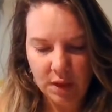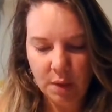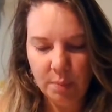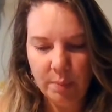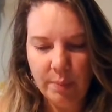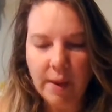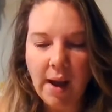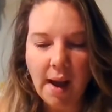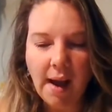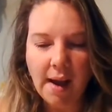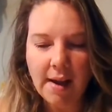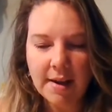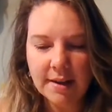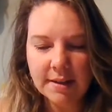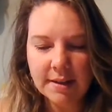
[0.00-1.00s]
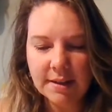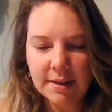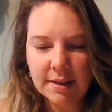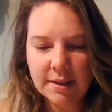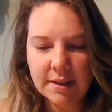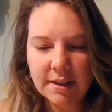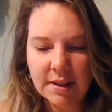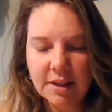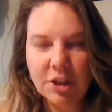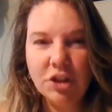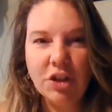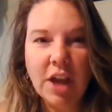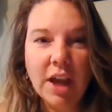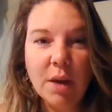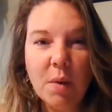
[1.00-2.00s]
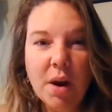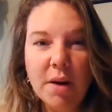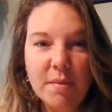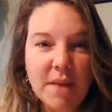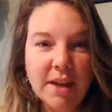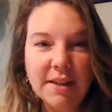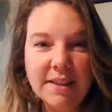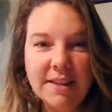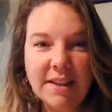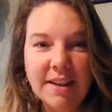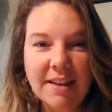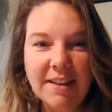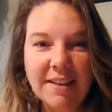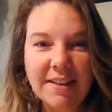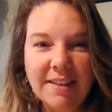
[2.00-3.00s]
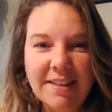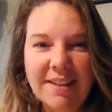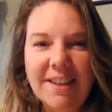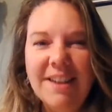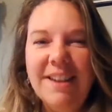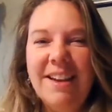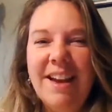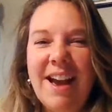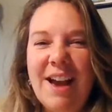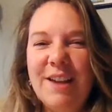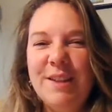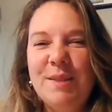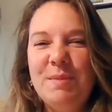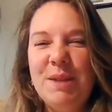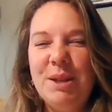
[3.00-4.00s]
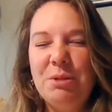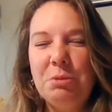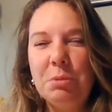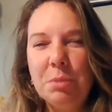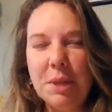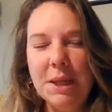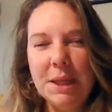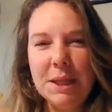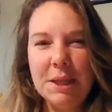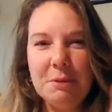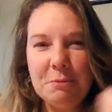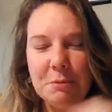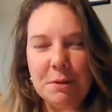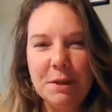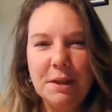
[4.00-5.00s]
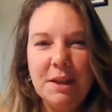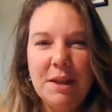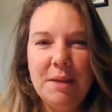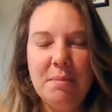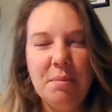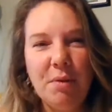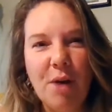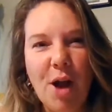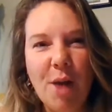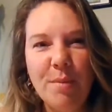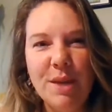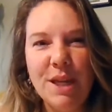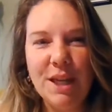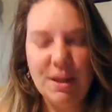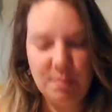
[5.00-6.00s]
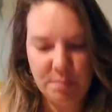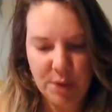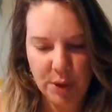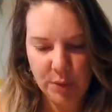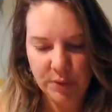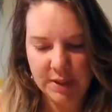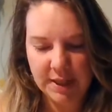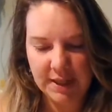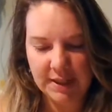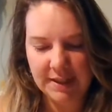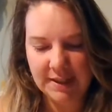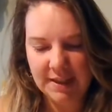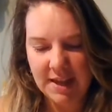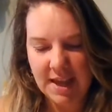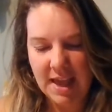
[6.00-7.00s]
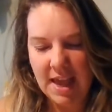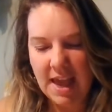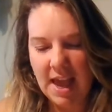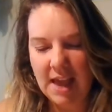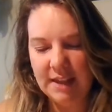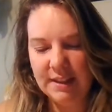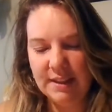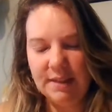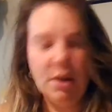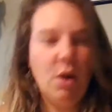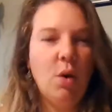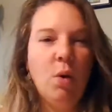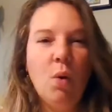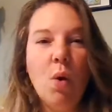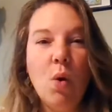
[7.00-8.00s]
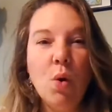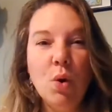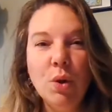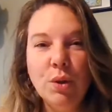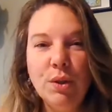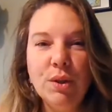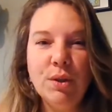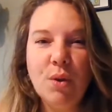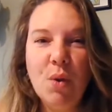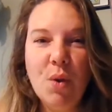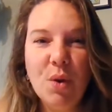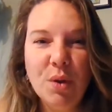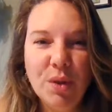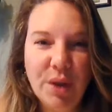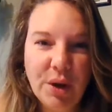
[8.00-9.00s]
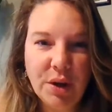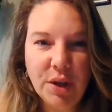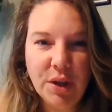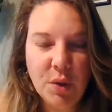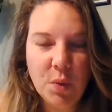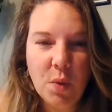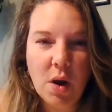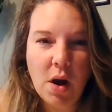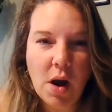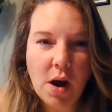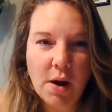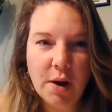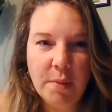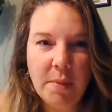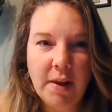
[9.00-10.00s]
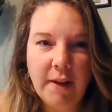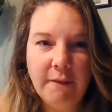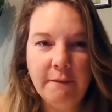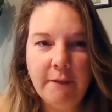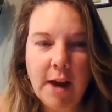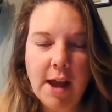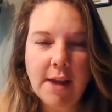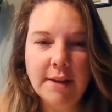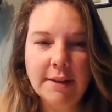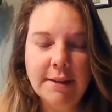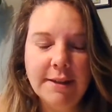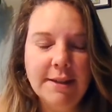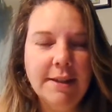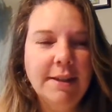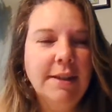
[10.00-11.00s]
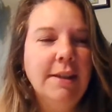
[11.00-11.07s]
But Jaguar medicine has been really, really prominent and potent. And so, old soul, there you are, my friend.